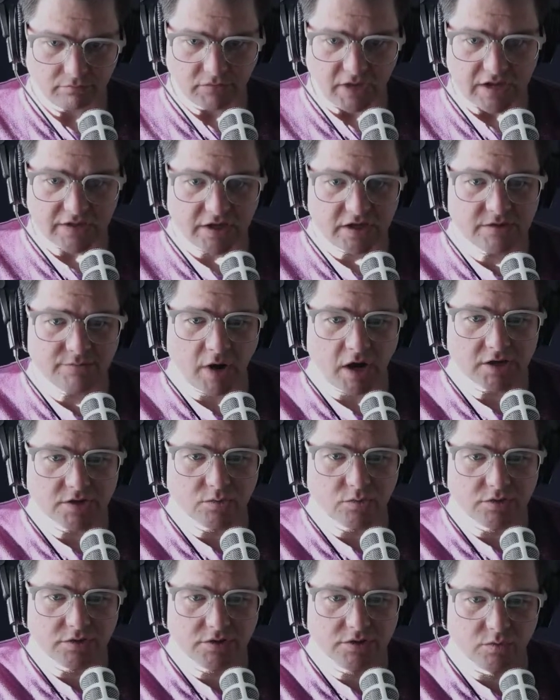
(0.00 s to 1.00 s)
These
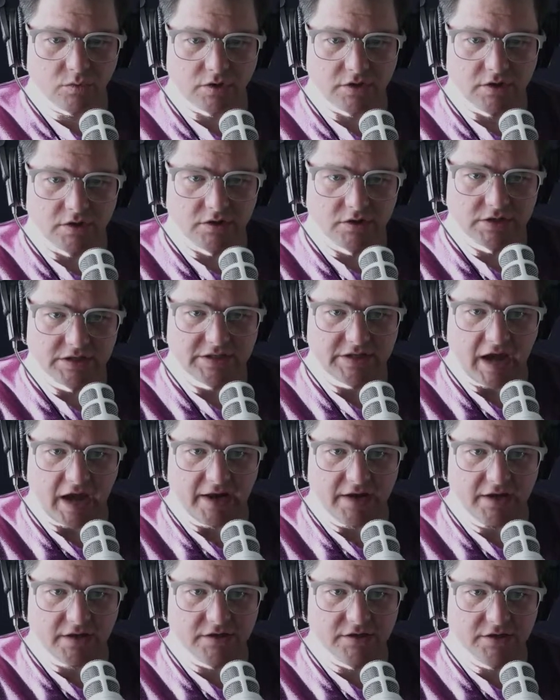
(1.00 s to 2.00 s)
modules were
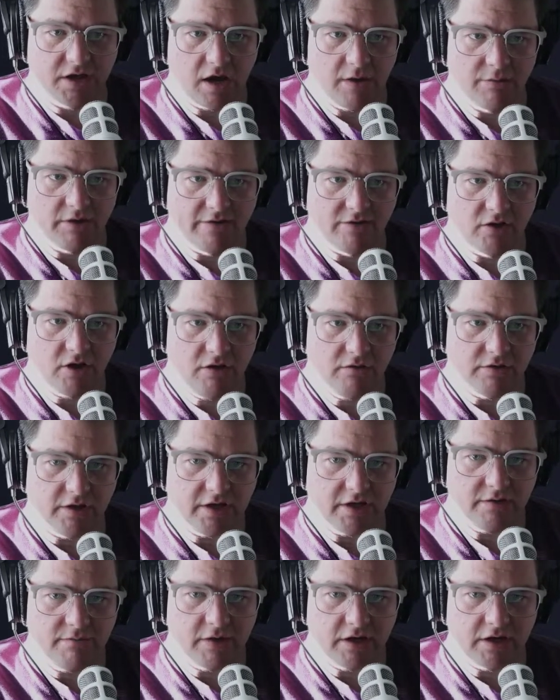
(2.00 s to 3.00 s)
static and top-level
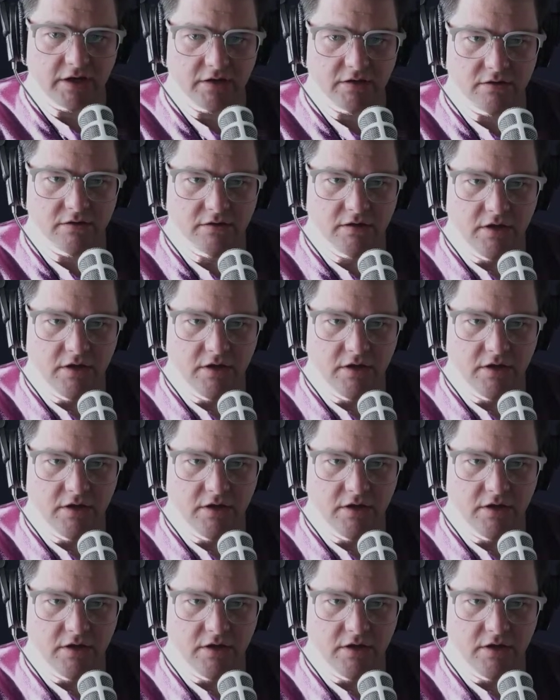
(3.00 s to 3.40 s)
only, meaning